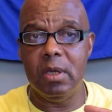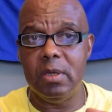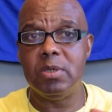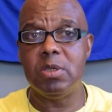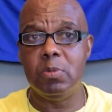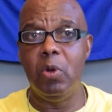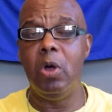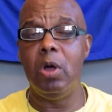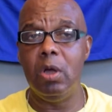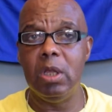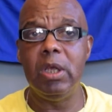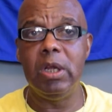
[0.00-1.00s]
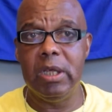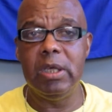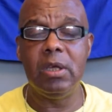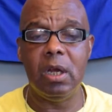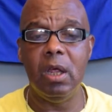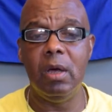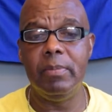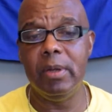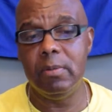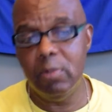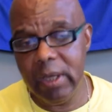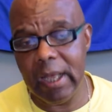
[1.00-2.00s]
small elite club,
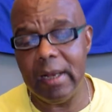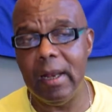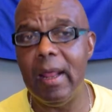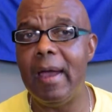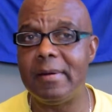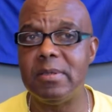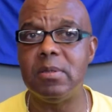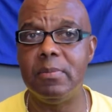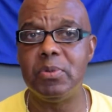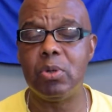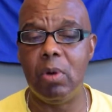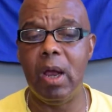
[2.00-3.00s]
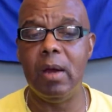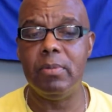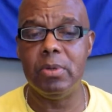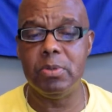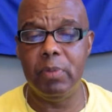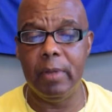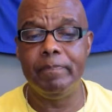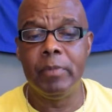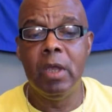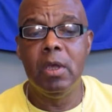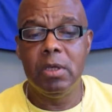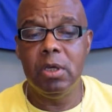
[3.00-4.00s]
and we got a lot of subscribers, but
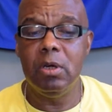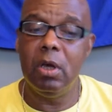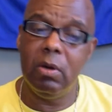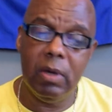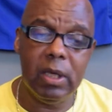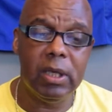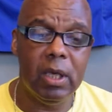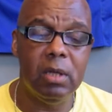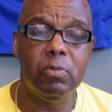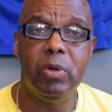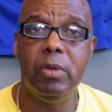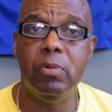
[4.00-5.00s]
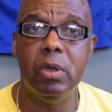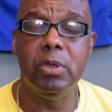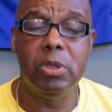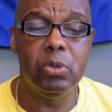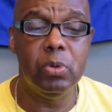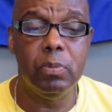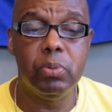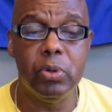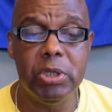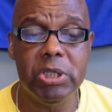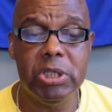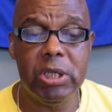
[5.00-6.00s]
you know, again, we really do
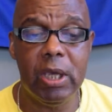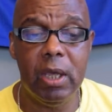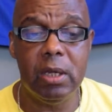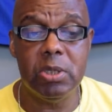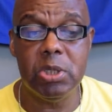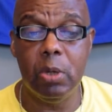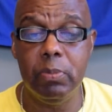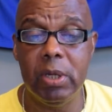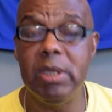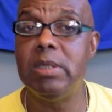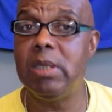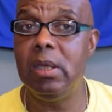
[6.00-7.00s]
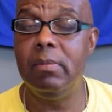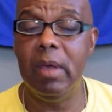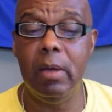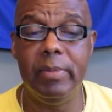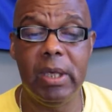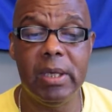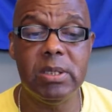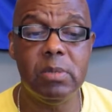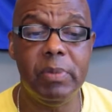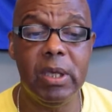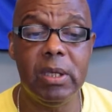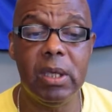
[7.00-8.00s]
appreciate it. So please email me at
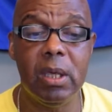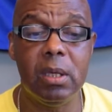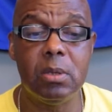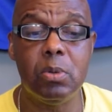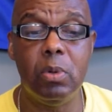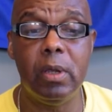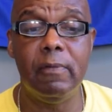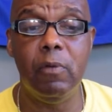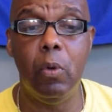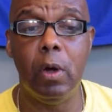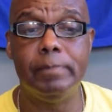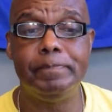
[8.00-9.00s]
speedking24.